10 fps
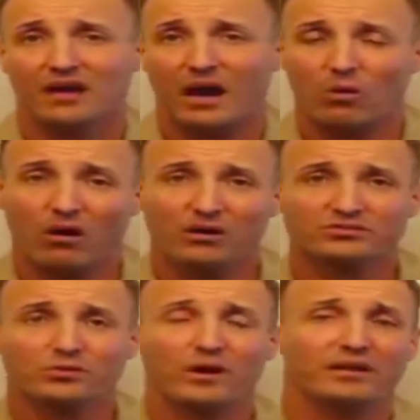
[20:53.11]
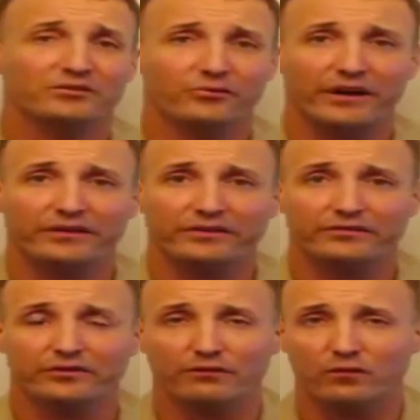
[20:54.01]
I will also route it directly
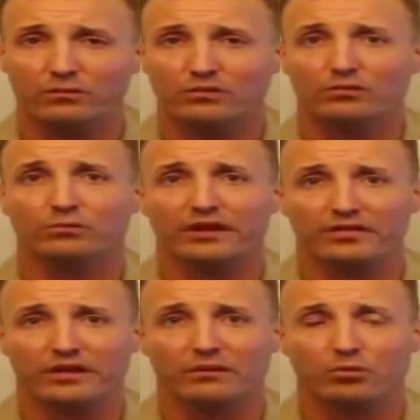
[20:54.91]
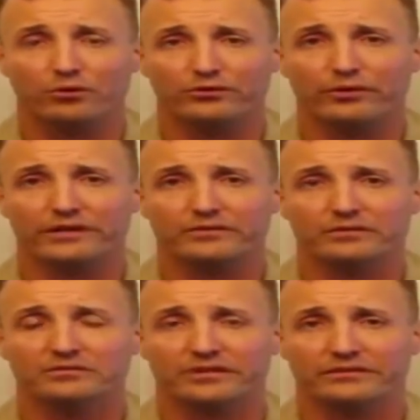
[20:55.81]
to the former Raytheon board
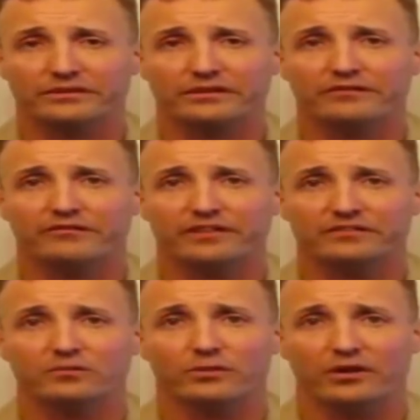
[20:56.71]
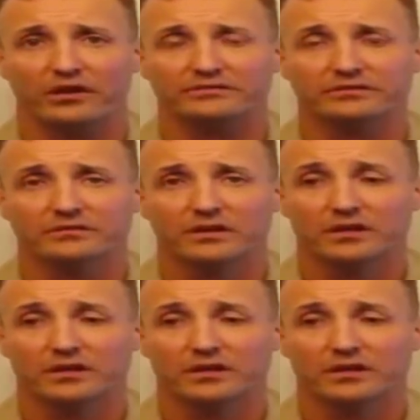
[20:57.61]
director, Secretary of Defense Lloyd Austin.